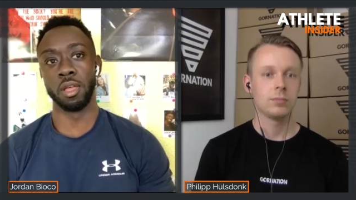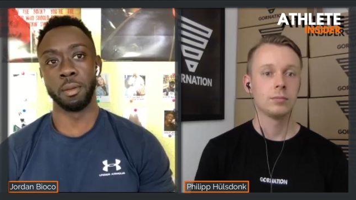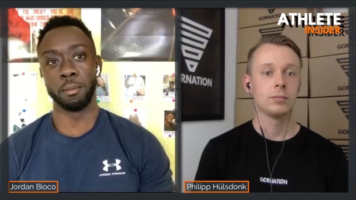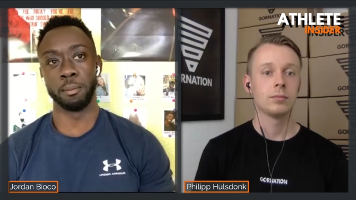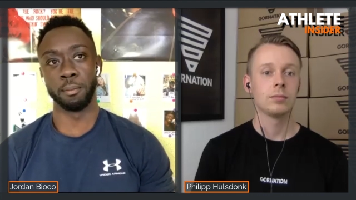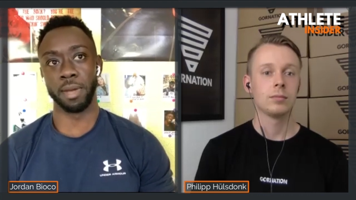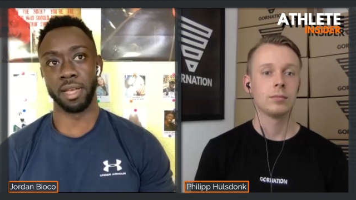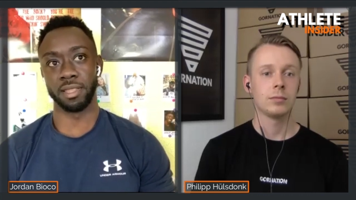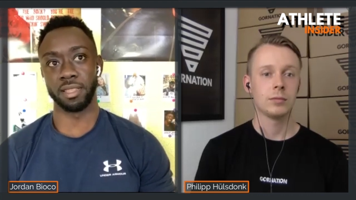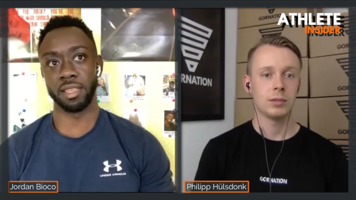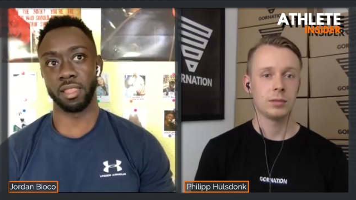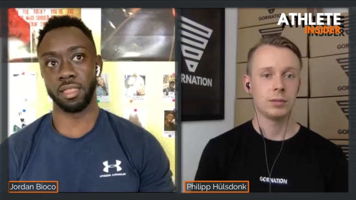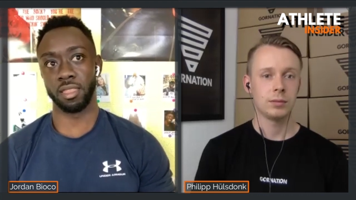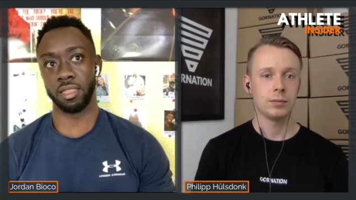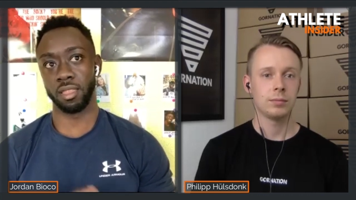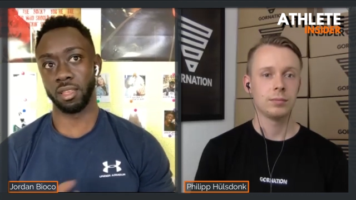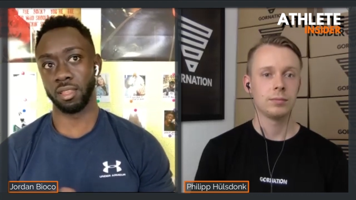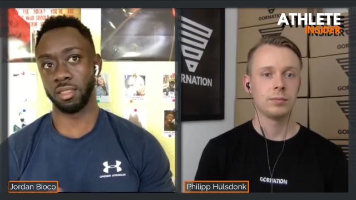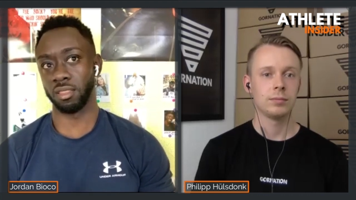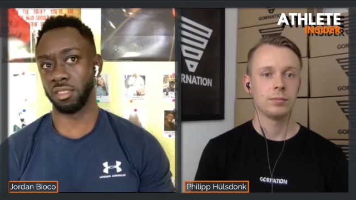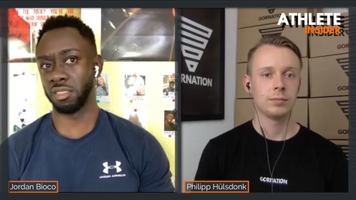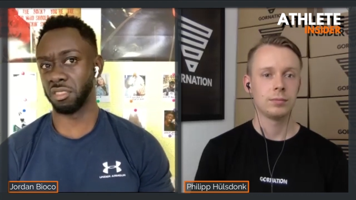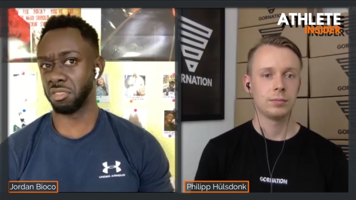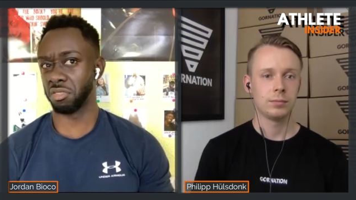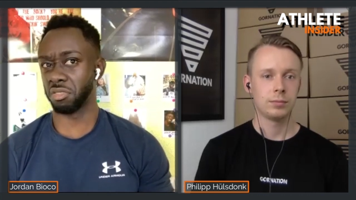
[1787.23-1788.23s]
Speaker 1: but I think
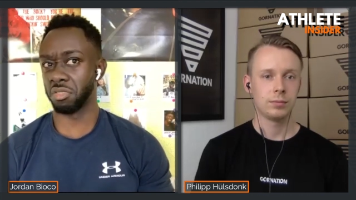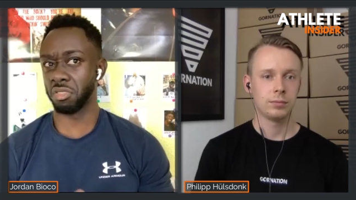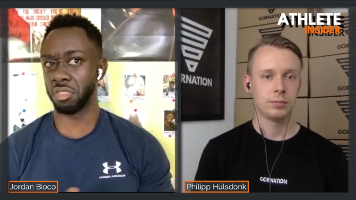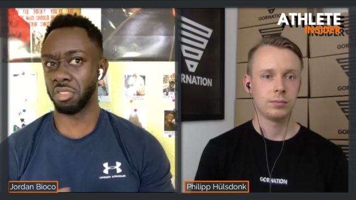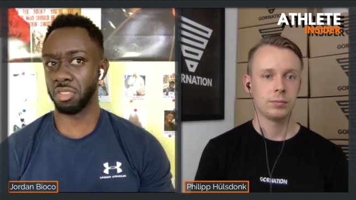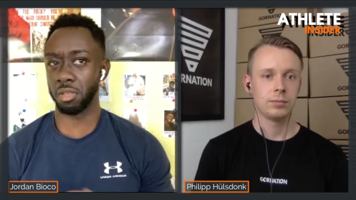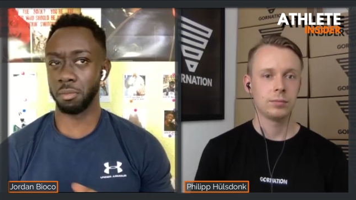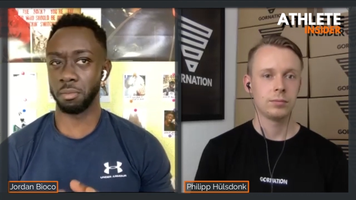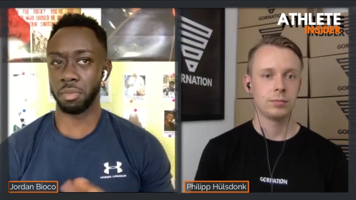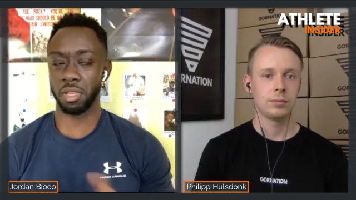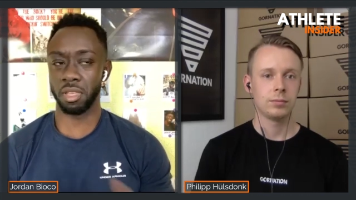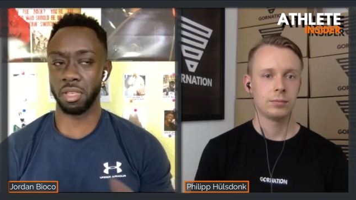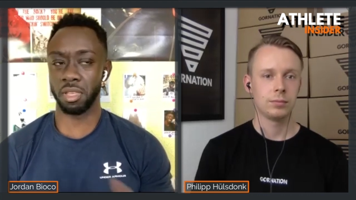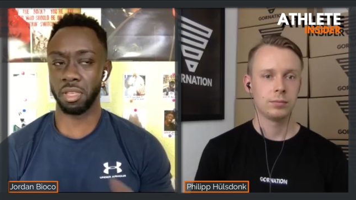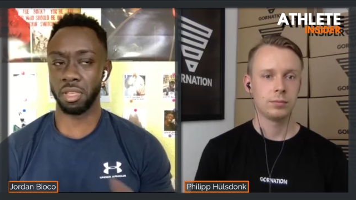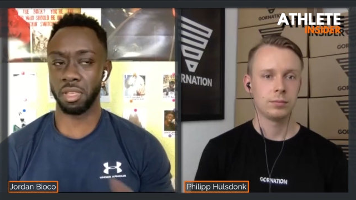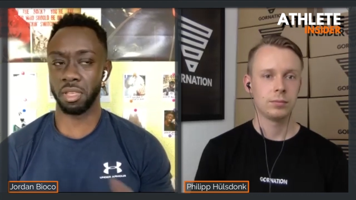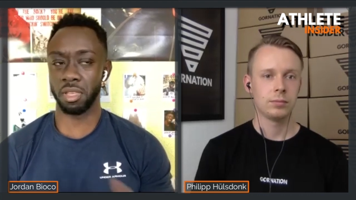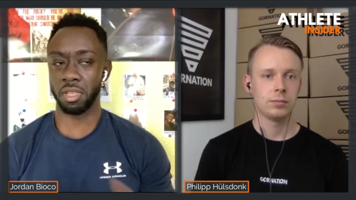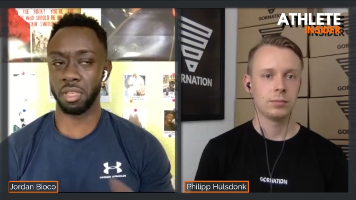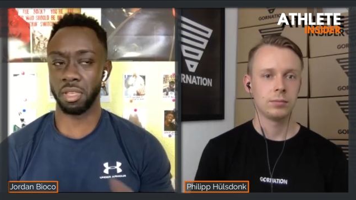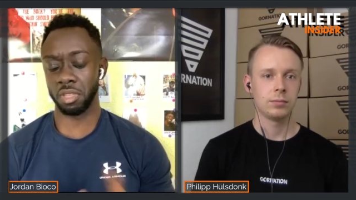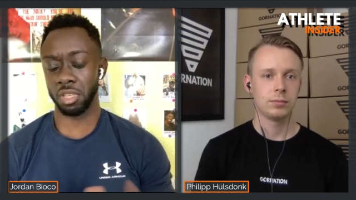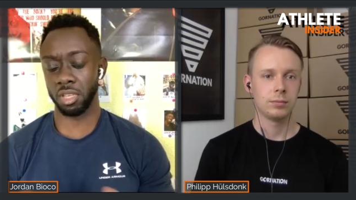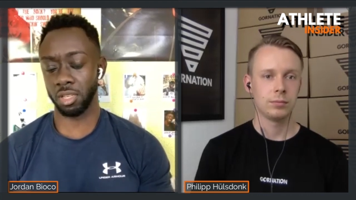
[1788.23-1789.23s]
this is going to be in the
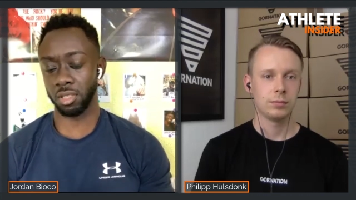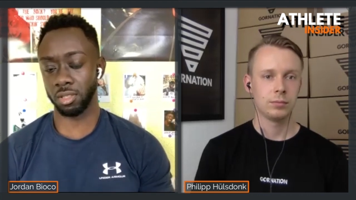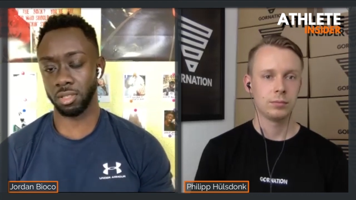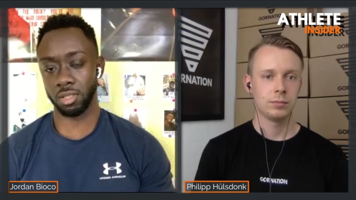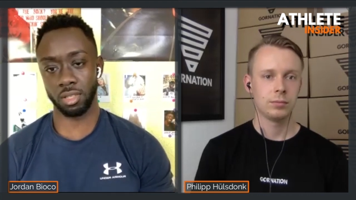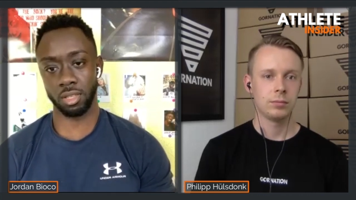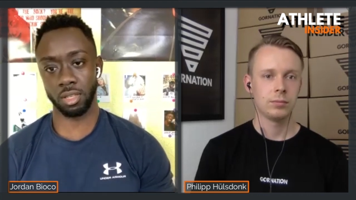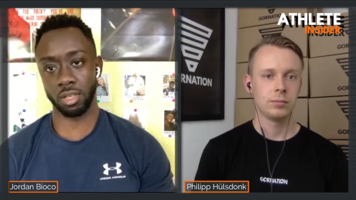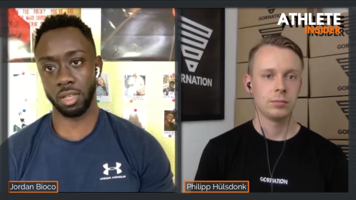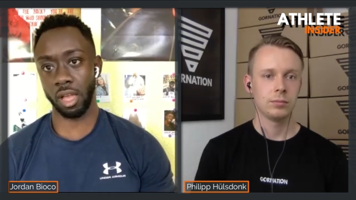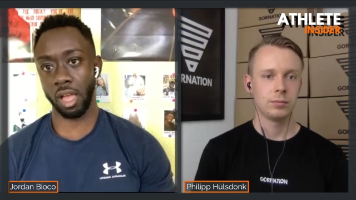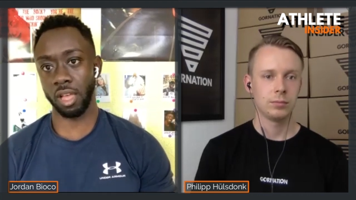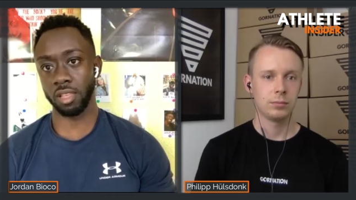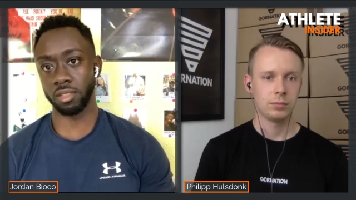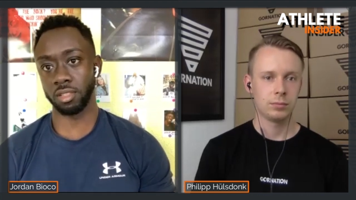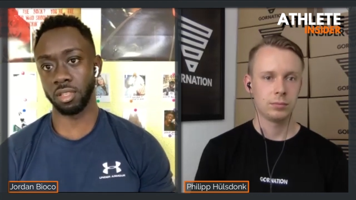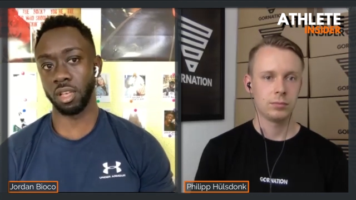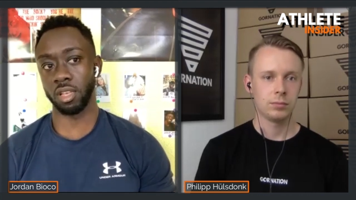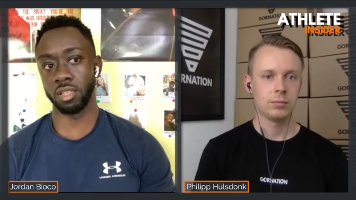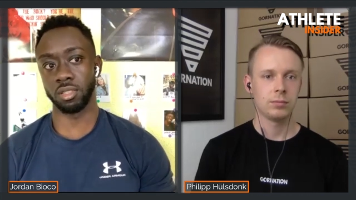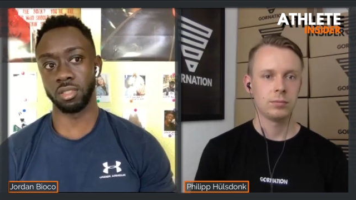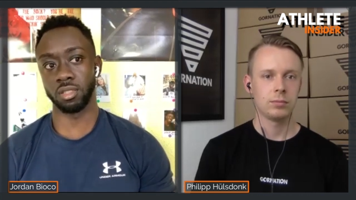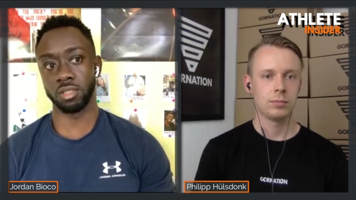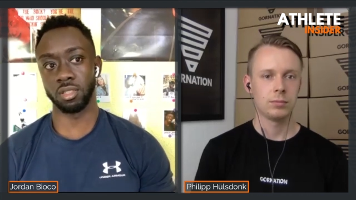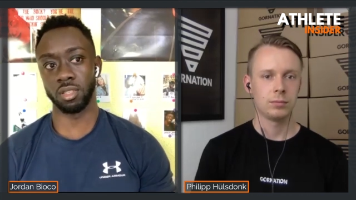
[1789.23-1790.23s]
same date uh, as
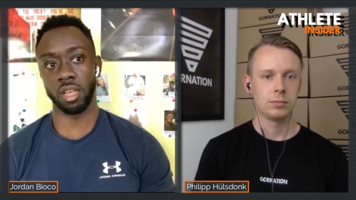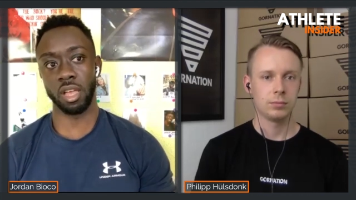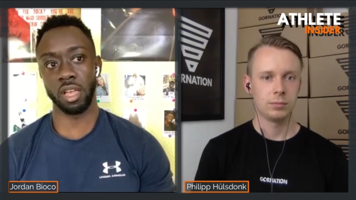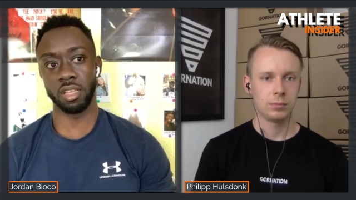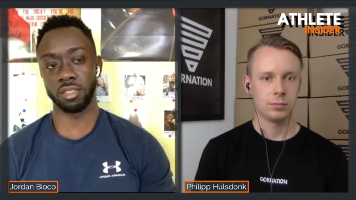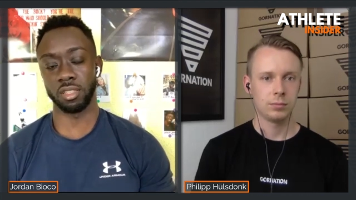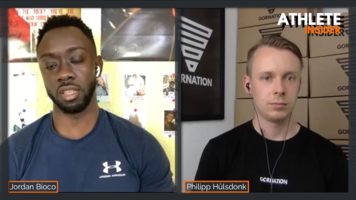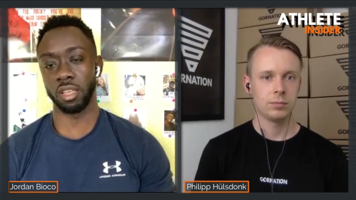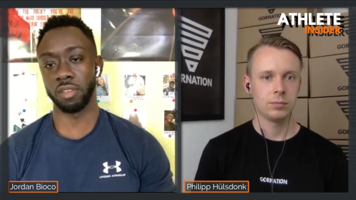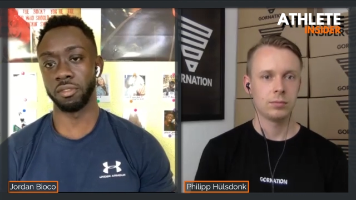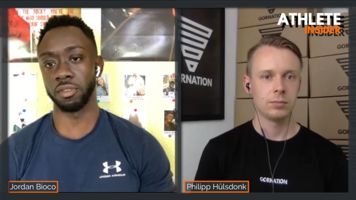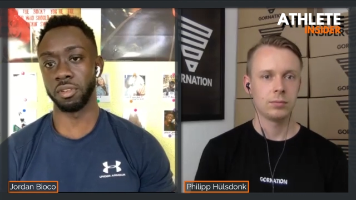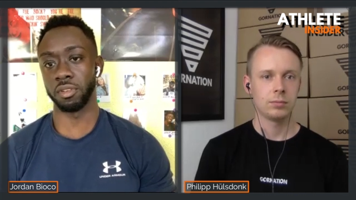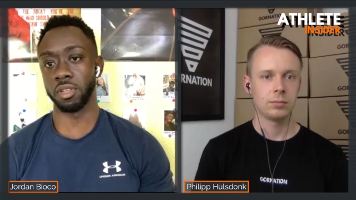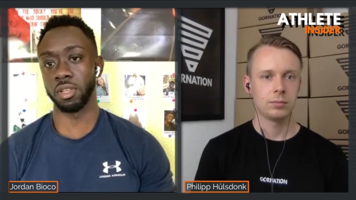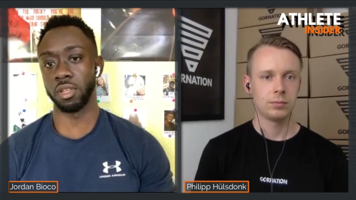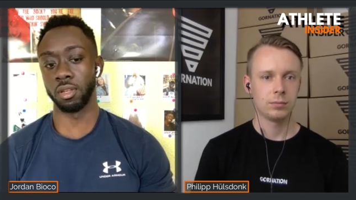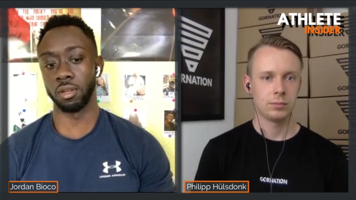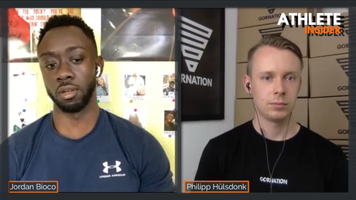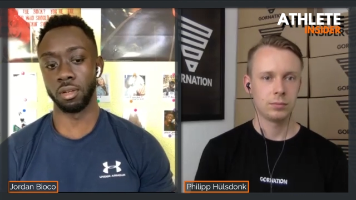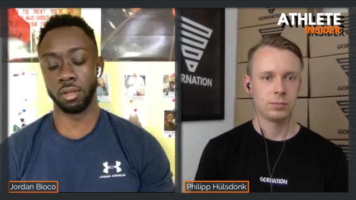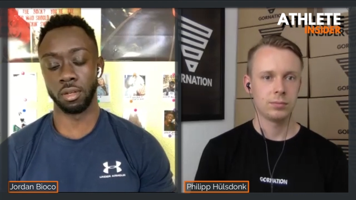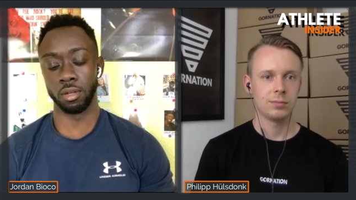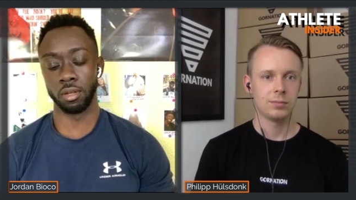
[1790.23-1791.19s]
as as every year.